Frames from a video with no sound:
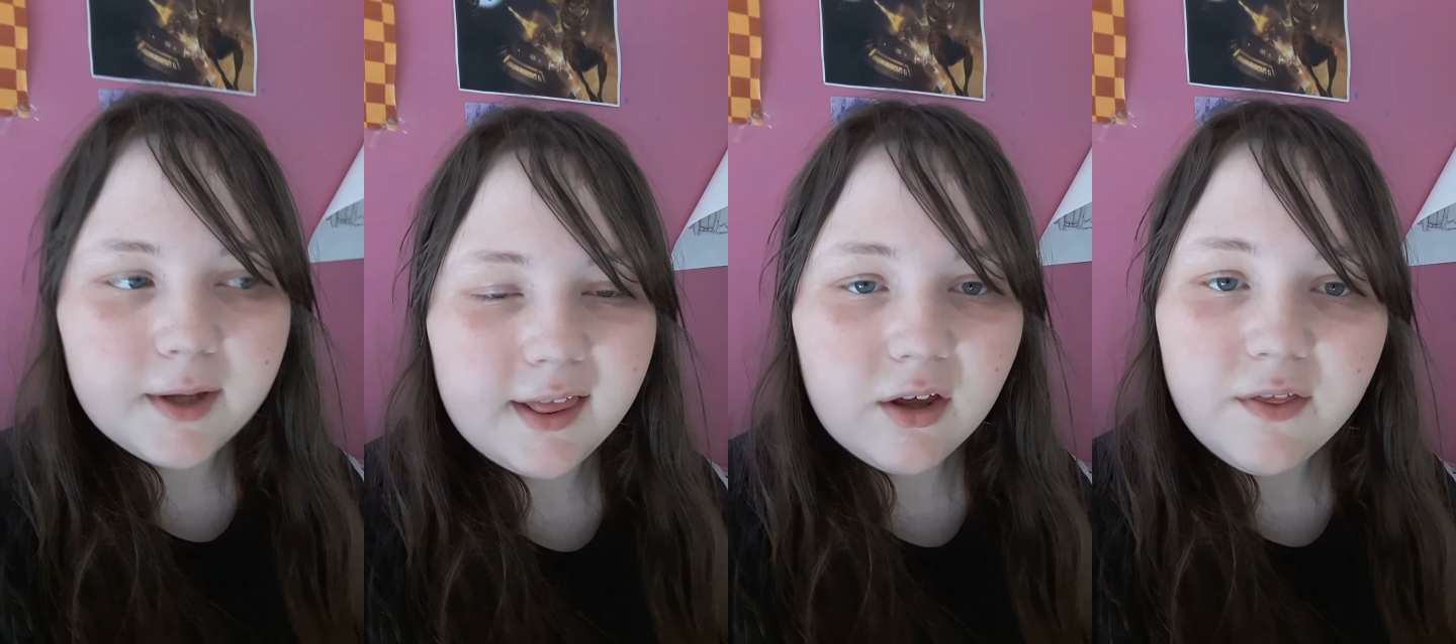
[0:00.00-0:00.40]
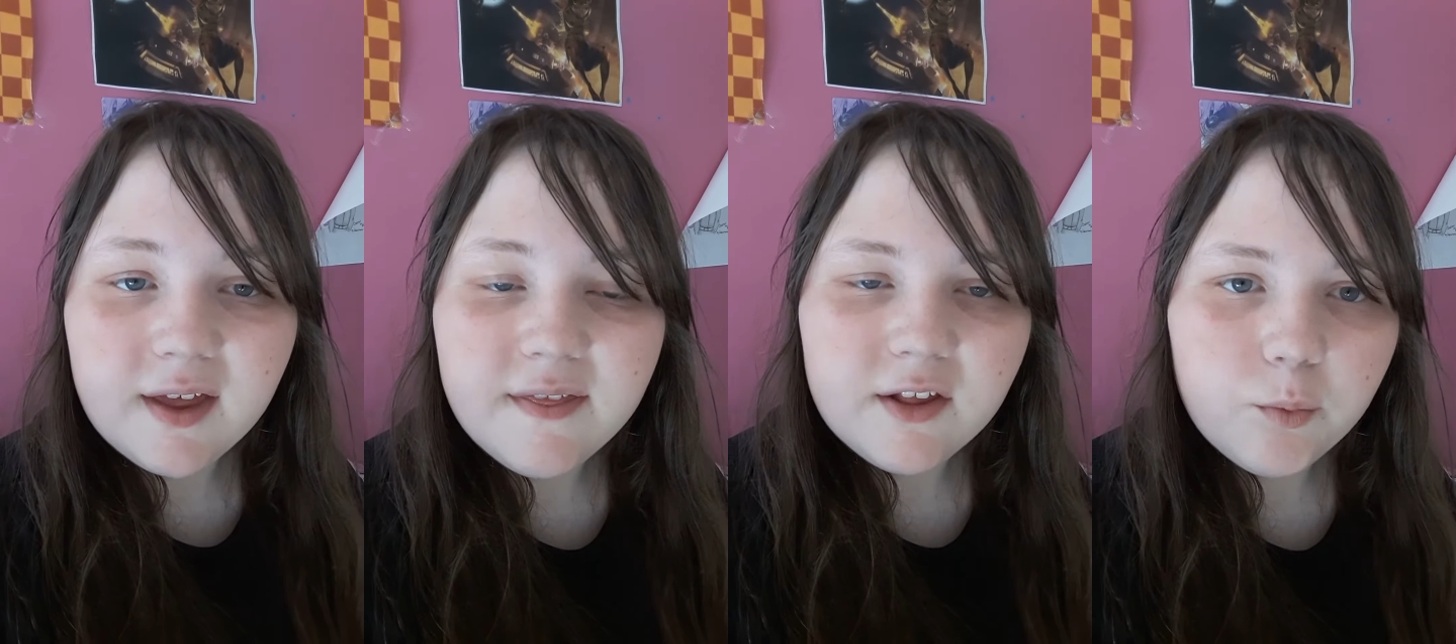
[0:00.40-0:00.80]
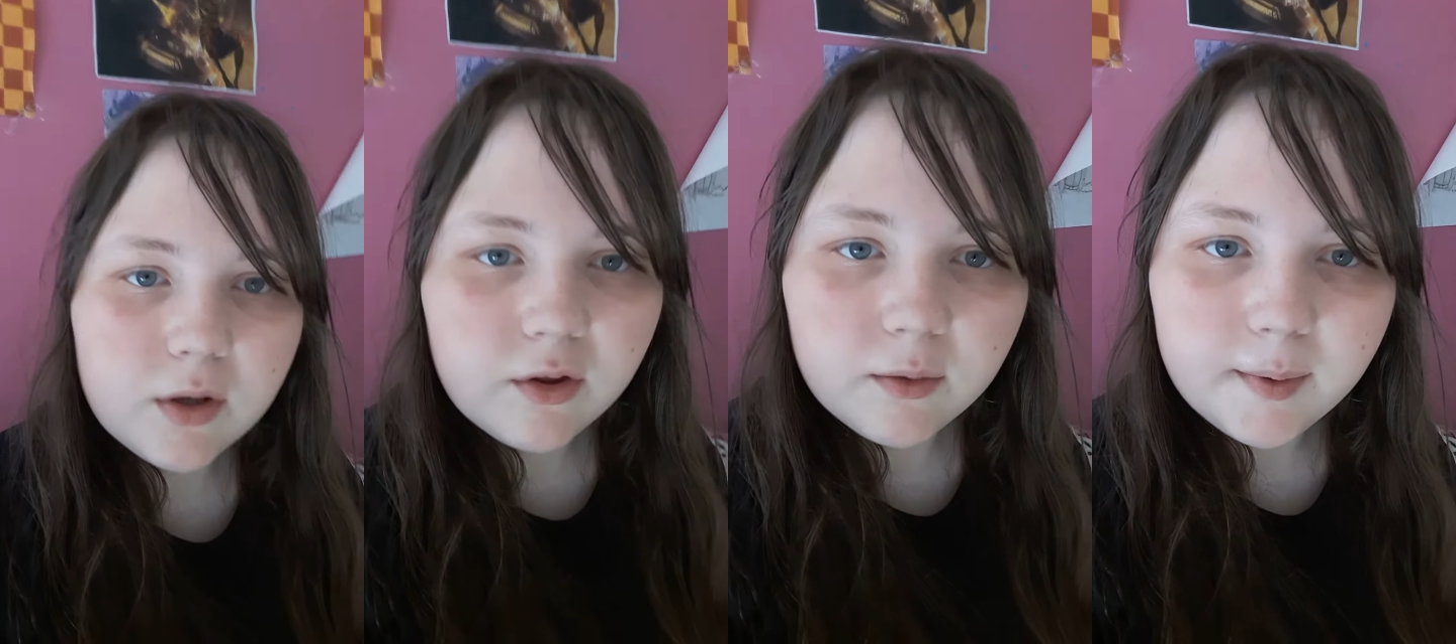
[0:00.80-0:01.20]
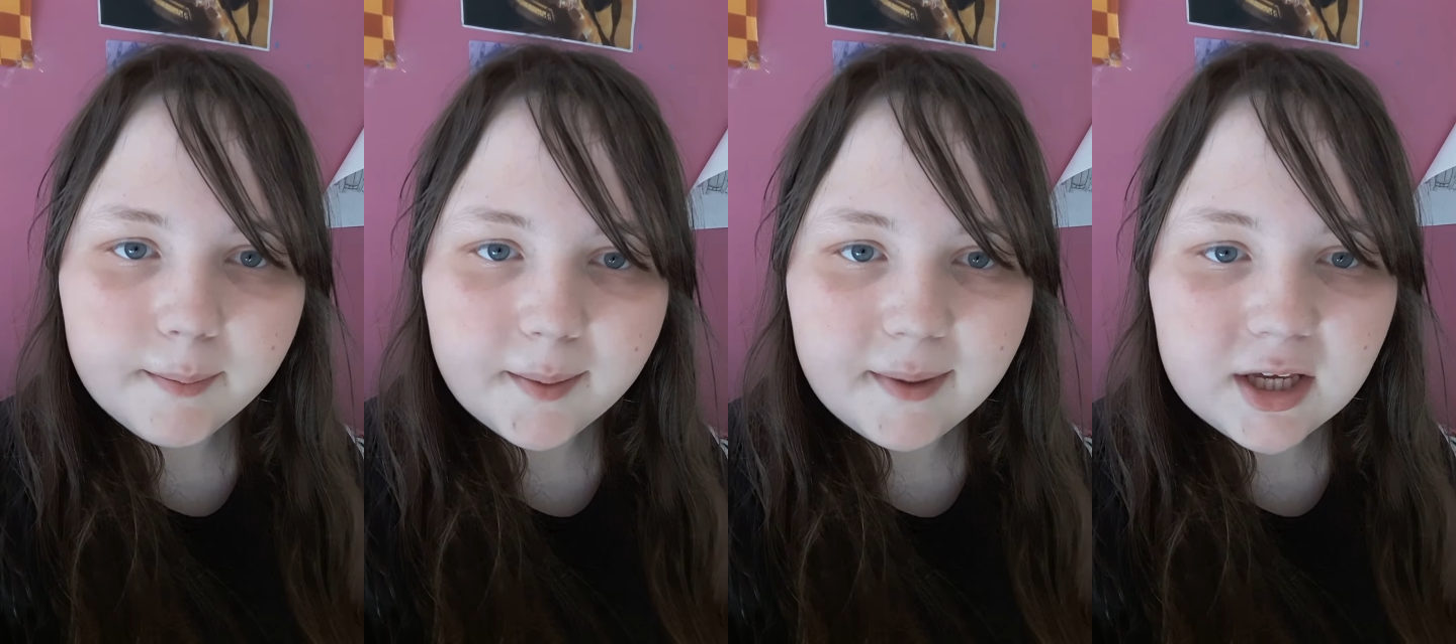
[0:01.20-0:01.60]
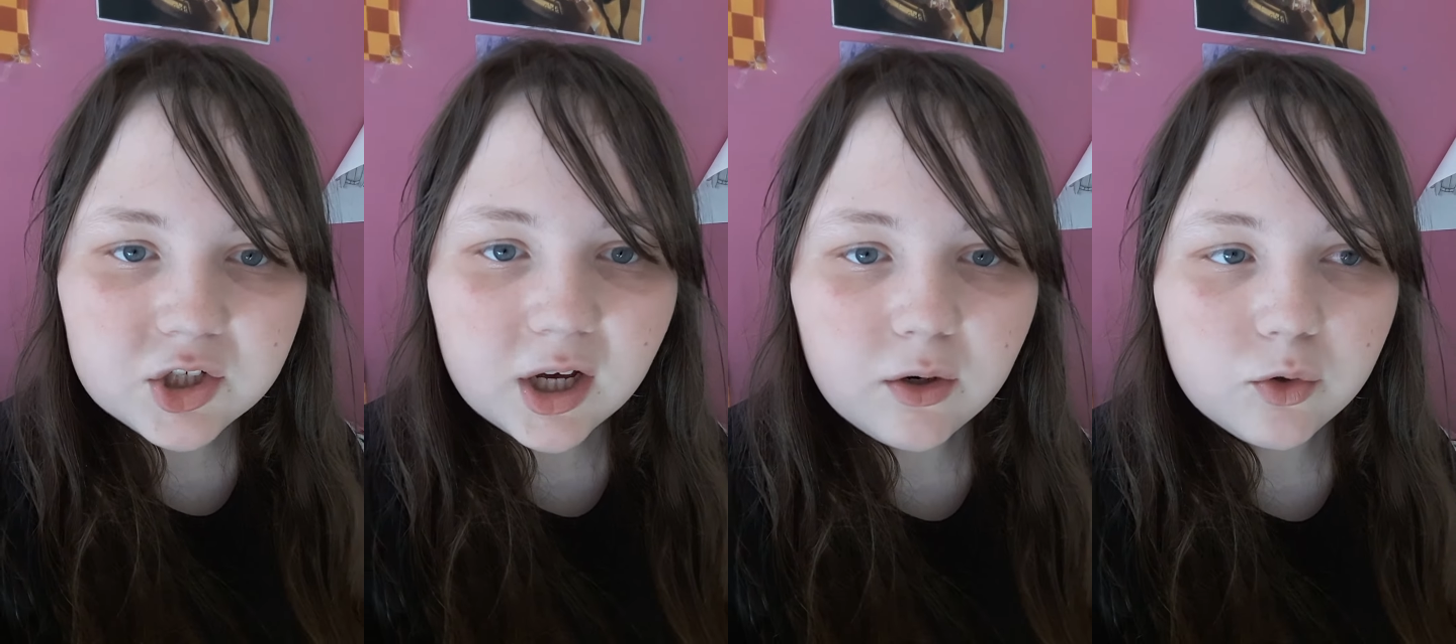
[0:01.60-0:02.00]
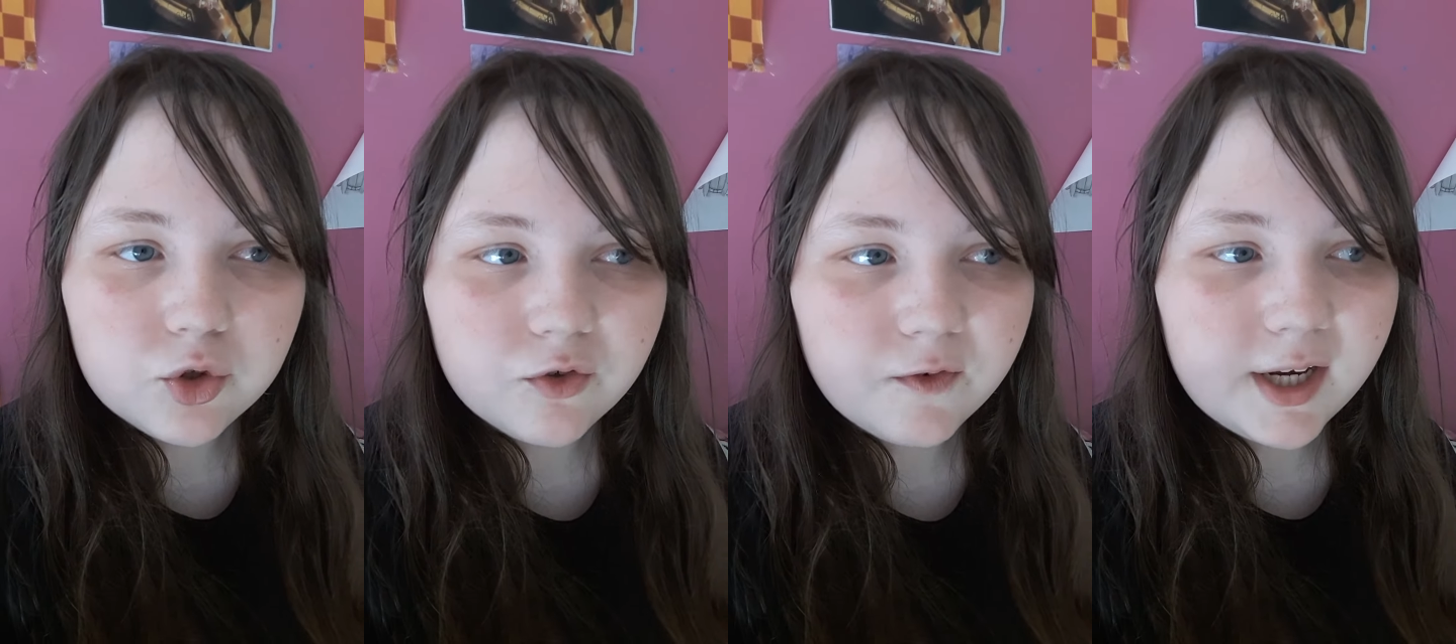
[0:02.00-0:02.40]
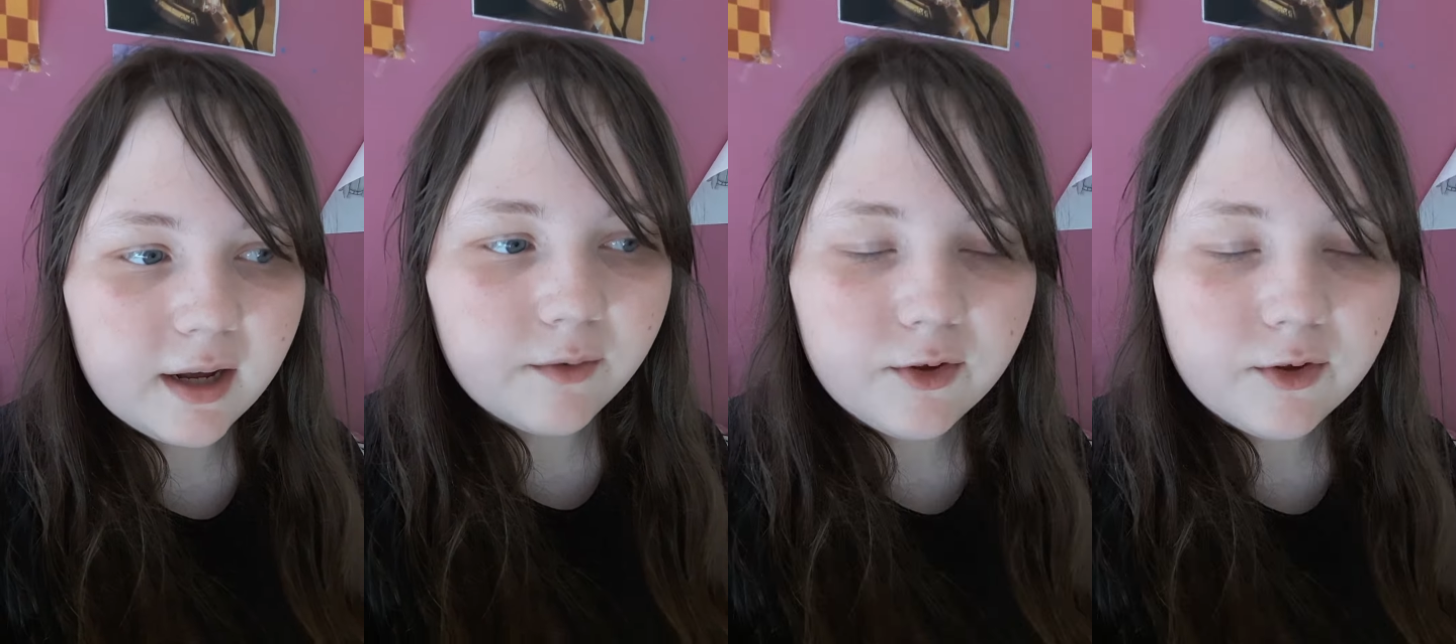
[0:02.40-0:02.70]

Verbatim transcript: but until then this one's going to be my main channel just for now